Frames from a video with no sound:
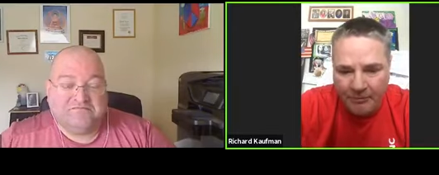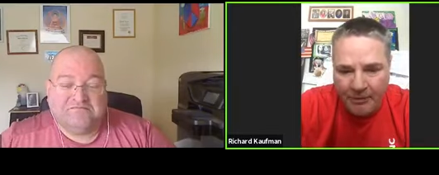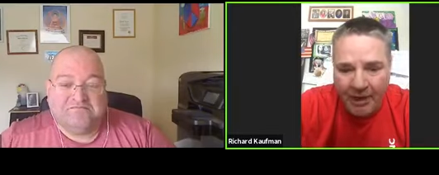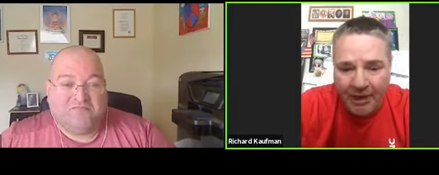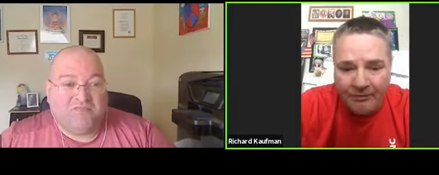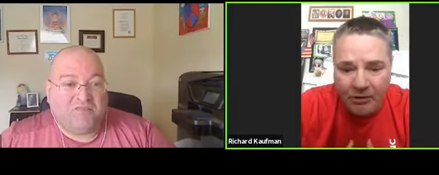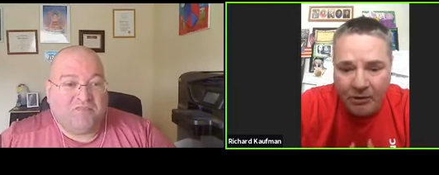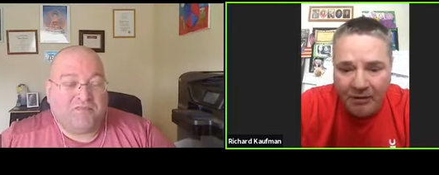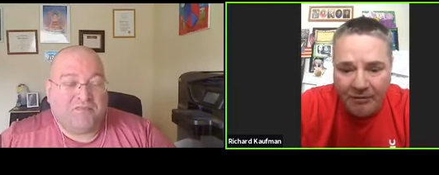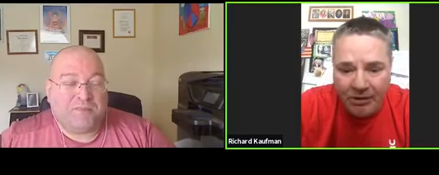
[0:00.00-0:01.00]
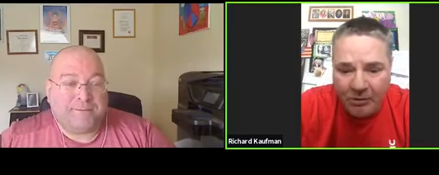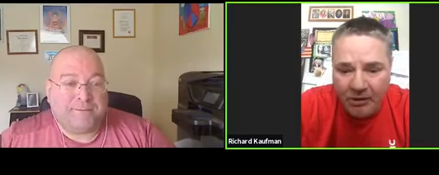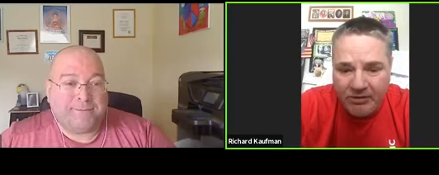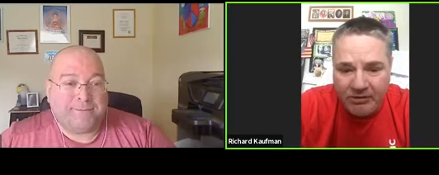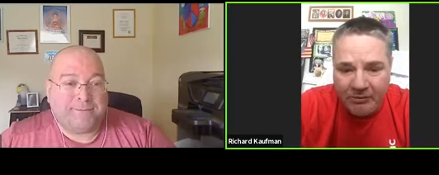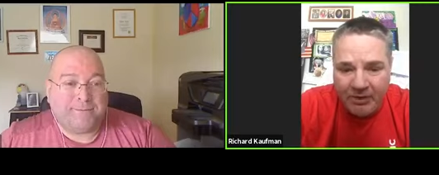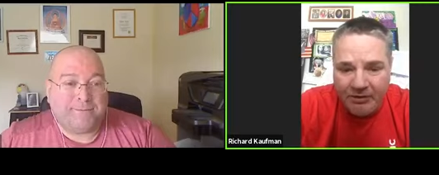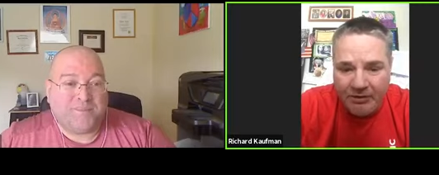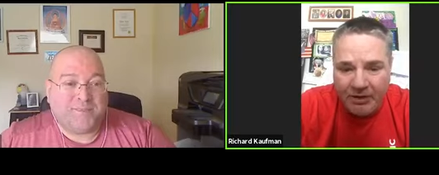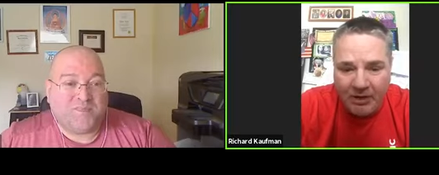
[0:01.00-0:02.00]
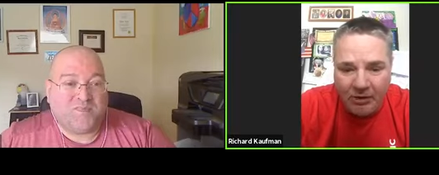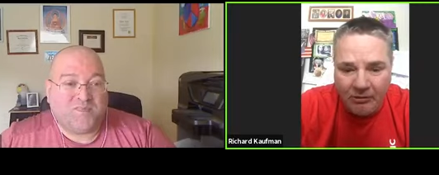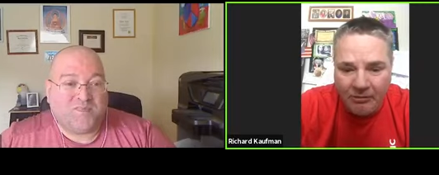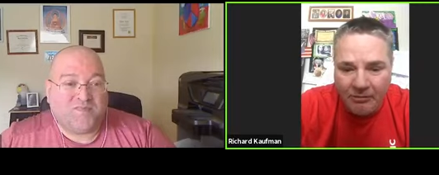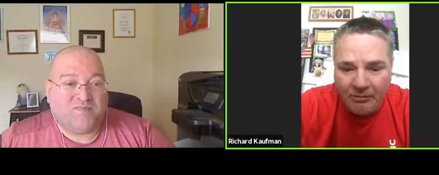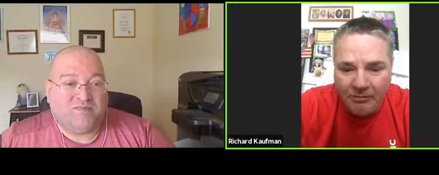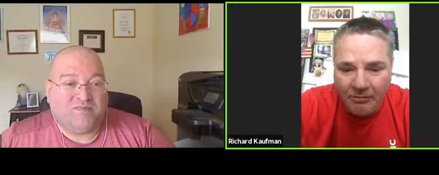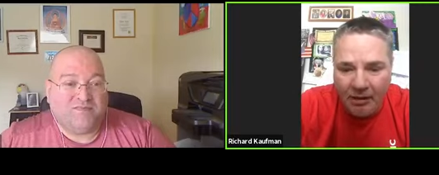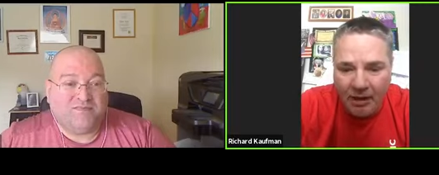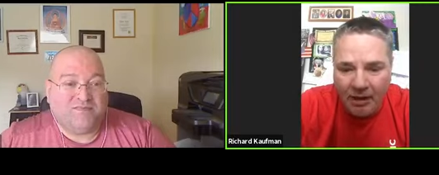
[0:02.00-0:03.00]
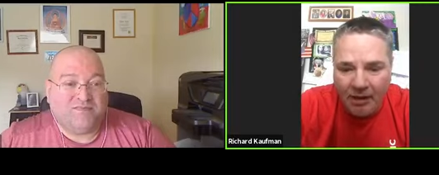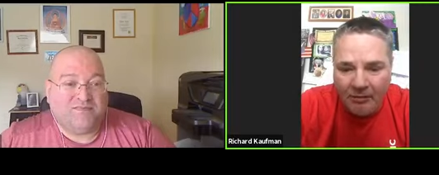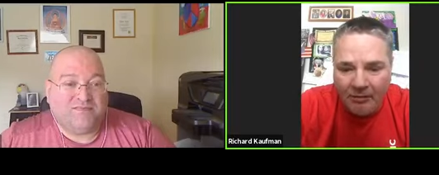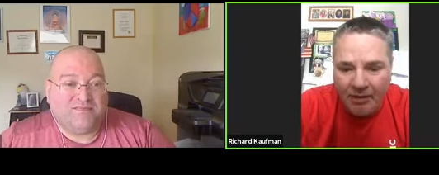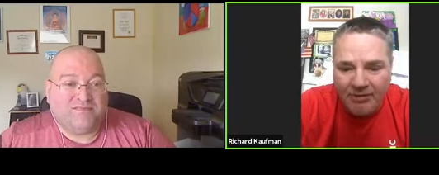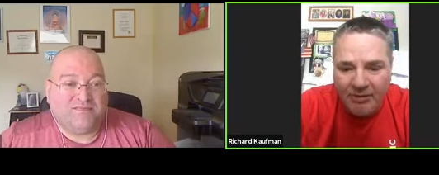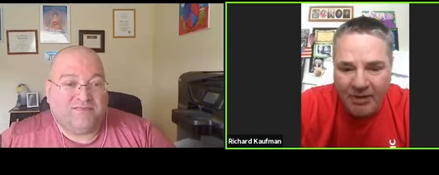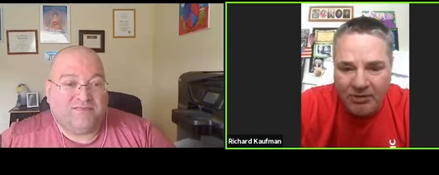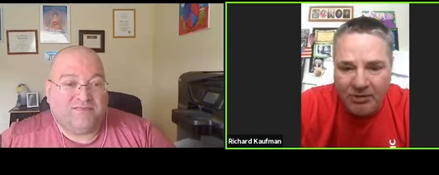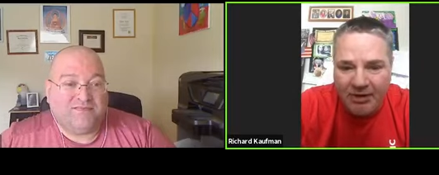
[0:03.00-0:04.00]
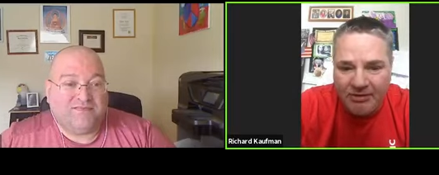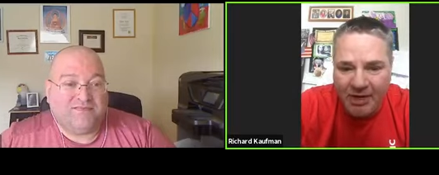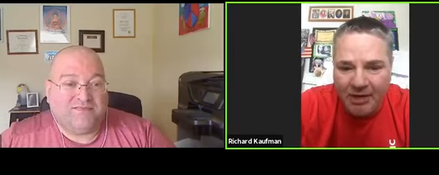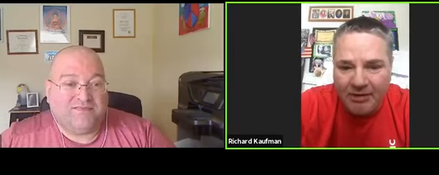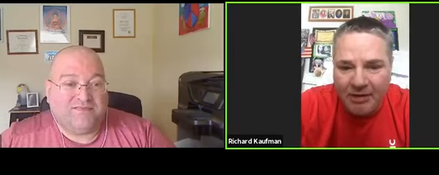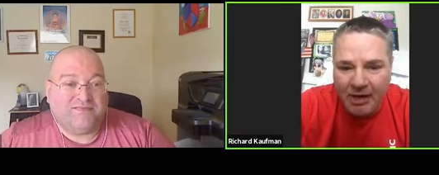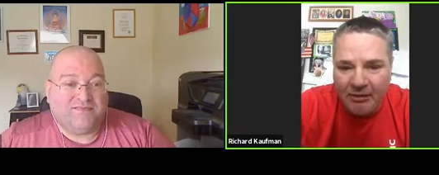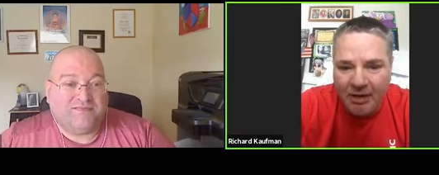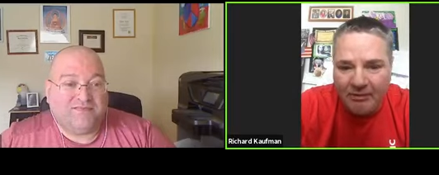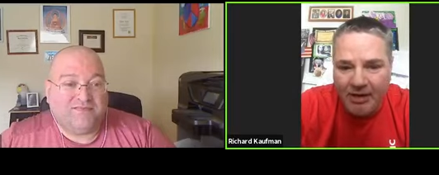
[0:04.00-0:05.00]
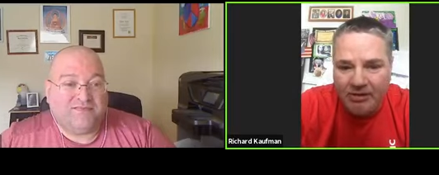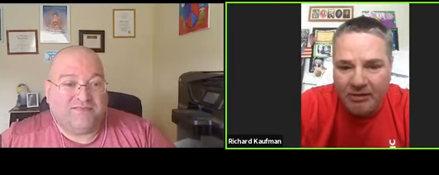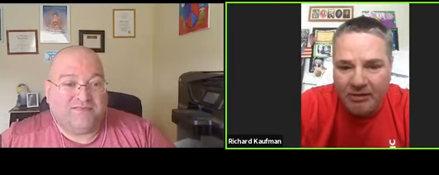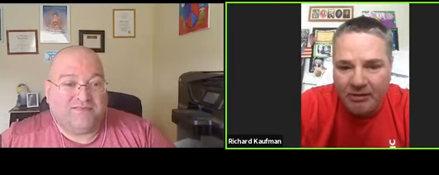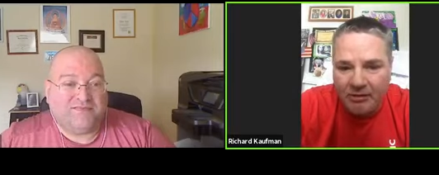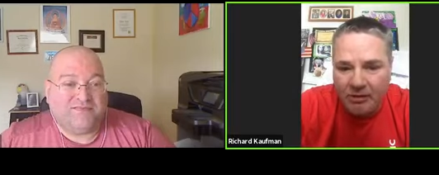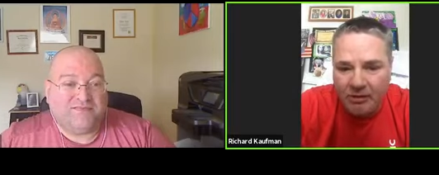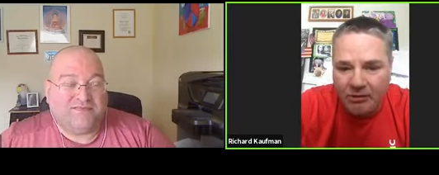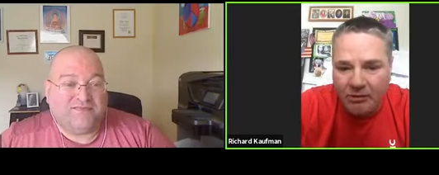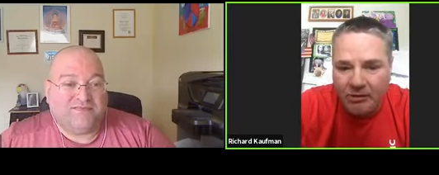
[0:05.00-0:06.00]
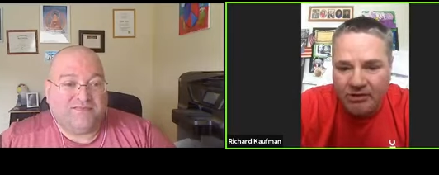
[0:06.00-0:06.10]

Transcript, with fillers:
Speaker 1: And if you have any questions about the keto, I, I specialize at, and I'm, I'm actually doing some